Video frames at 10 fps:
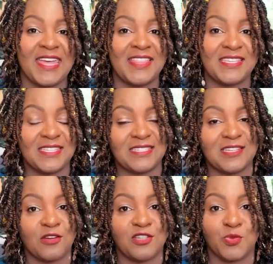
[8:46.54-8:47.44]
Again, this is
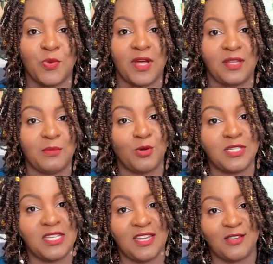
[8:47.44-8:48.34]
Dr. Dwella
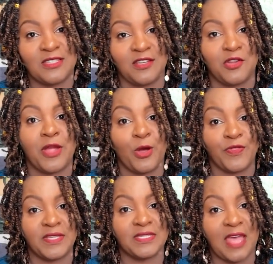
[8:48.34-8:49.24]
Moten Nelson, your
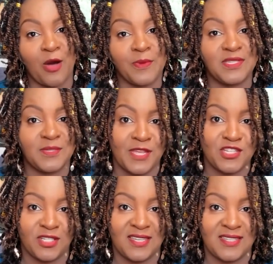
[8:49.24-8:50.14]
healthy scalp
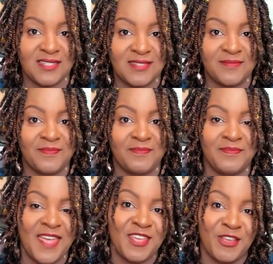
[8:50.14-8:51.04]
specialist.
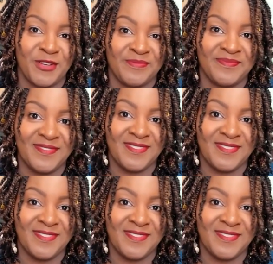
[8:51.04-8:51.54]
Thank you.